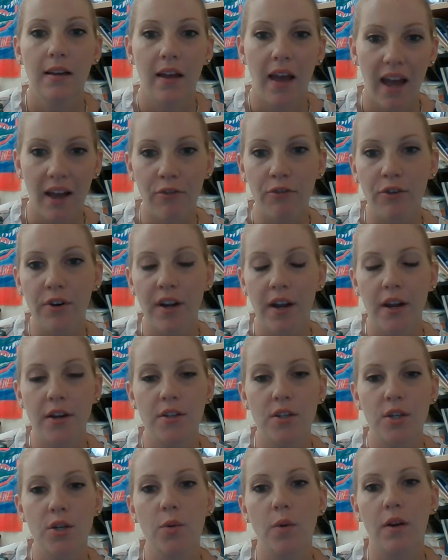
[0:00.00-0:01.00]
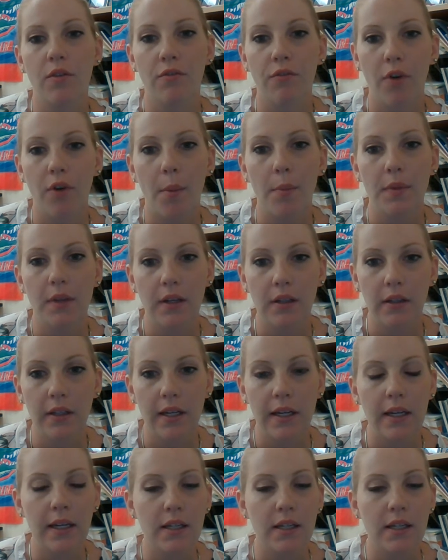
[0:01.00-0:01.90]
every day to and from the clinic.